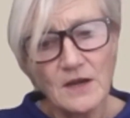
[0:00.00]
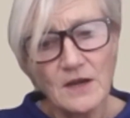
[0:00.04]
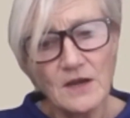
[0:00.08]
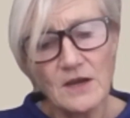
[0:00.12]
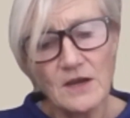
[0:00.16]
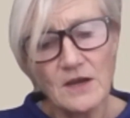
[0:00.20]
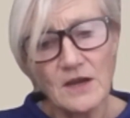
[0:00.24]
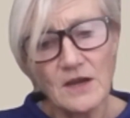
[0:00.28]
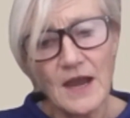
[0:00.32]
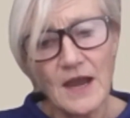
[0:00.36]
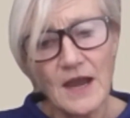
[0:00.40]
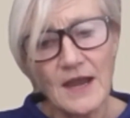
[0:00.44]

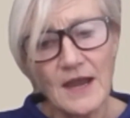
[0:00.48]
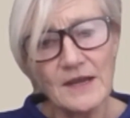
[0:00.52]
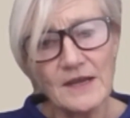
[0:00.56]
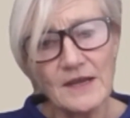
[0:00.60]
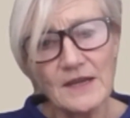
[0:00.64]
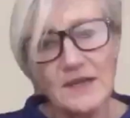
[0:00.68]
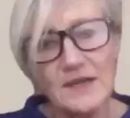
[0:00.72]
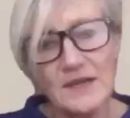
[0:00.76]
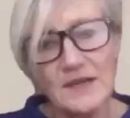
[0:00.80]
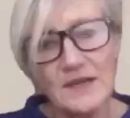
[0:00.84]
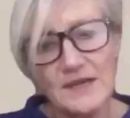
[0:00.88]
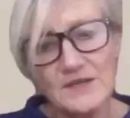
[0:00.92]

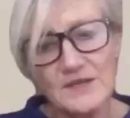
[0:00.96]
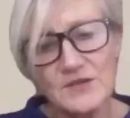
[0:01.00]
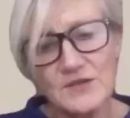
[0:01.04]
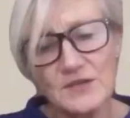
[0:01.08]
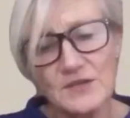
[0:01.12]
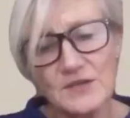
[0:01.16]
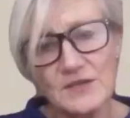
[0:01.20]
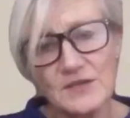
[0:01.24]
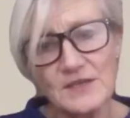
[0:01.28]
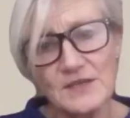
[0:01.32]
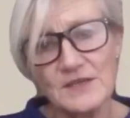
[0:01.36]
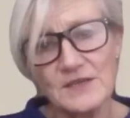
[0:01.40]
iron
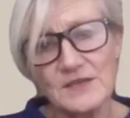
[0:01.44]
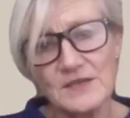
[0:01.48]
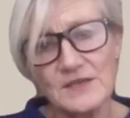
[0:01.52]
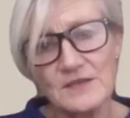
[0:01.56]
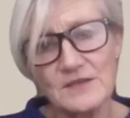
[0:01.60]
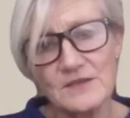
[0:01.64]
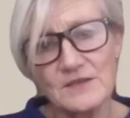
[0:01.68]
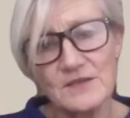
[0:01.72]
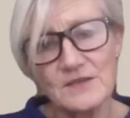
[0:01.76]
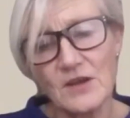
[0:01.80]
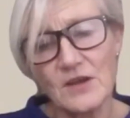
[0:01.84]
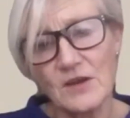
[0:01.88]
chelation
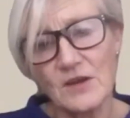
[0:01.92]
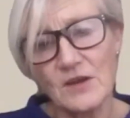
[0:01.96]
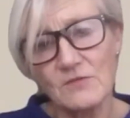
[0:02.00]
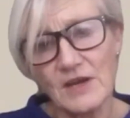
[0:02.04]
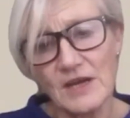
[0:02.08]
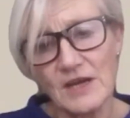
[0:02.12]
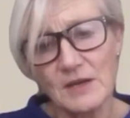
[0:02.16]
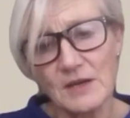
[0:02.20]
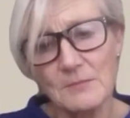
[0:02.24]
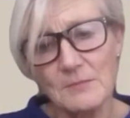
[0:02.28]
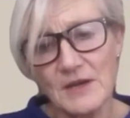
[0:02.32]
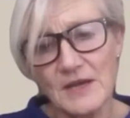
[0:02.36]
is
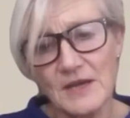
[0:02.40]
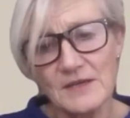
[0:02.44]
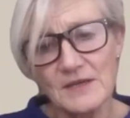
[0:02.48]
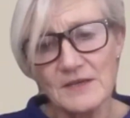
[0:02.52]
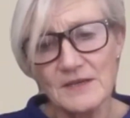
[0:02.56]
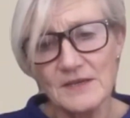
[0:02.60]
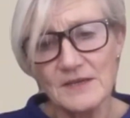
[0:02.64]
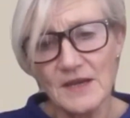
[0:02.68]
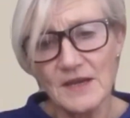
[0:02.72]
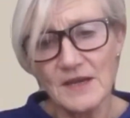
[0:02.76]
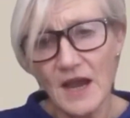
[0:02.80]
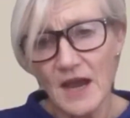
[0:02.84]

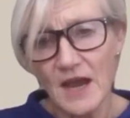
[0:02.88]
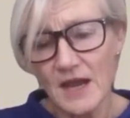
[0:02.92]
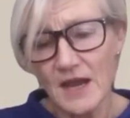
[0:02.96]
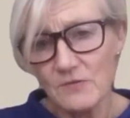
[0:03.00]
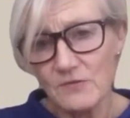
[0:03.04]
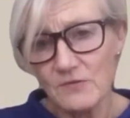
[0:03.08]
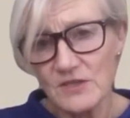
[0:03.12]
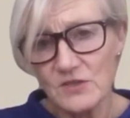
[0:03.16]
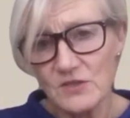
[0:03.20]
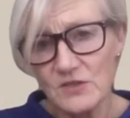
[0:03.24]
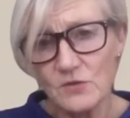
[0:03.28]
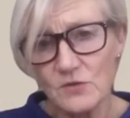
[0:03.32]
recommended in high
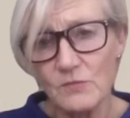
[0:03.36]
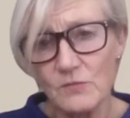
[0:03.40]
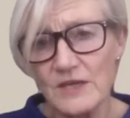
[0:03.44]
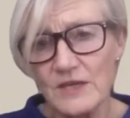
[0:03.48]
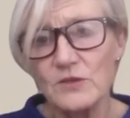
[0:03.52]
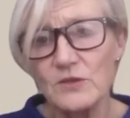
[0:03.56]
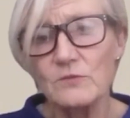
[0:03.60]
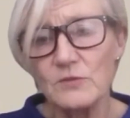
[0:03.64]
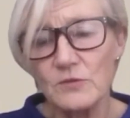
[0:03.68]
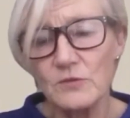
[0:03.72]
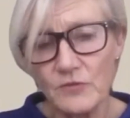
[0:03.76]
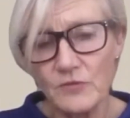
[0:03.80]
risk, or where
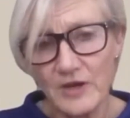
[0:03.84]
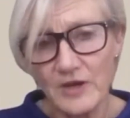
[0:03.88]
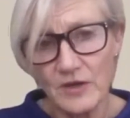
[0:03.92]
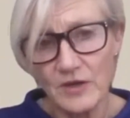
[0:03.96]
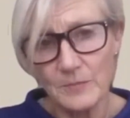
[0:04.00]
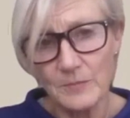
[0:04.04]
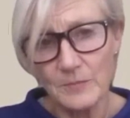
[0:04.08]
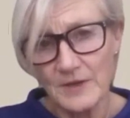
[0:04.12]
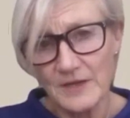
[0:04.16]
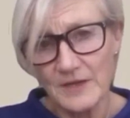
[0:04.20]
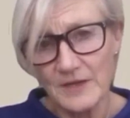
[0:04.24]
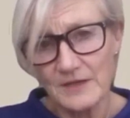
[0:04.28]
you would
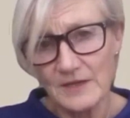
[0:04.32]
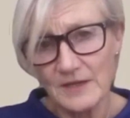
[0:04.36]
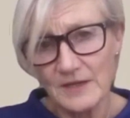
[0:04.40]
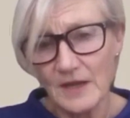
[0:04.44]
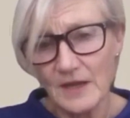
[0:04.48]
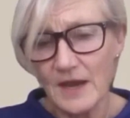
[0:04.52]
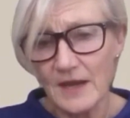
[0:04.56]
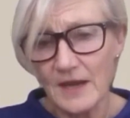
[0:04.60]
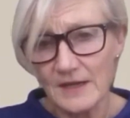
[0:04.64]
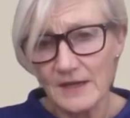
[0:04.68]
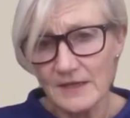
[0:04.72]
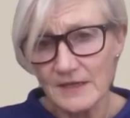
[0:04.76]
recommend
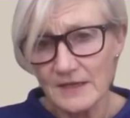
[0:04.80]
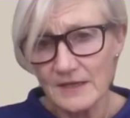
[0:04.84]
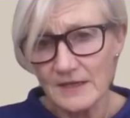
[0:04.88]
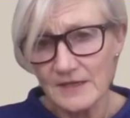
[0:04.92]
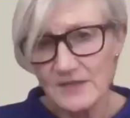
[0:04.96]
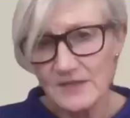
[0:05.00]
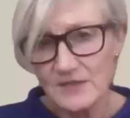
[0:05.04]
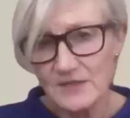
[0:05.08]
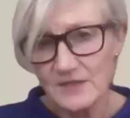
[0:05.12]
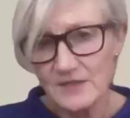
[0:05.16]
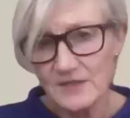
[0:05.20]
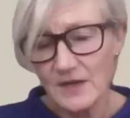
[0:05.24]
the iron
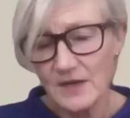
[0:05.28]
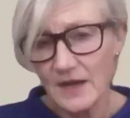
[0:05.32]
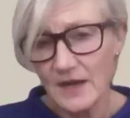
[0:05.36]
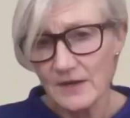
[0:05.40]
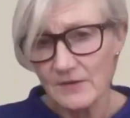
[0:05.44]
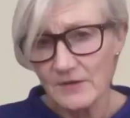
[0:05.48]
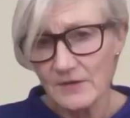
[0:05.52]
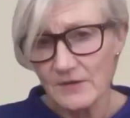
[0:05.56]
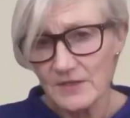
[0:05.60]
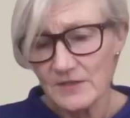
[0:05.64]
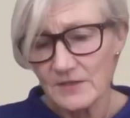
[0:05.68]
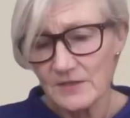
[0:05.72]
chelation in
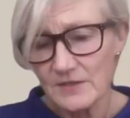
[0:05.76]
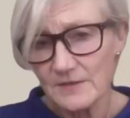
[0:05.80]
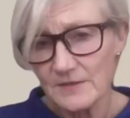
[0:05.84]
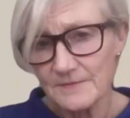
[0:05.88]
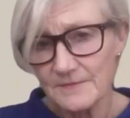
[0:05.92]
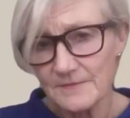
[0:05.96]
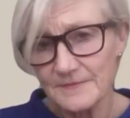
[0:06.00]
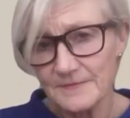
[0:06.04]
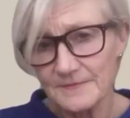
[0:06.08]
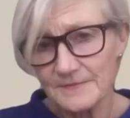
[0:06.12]
high risk?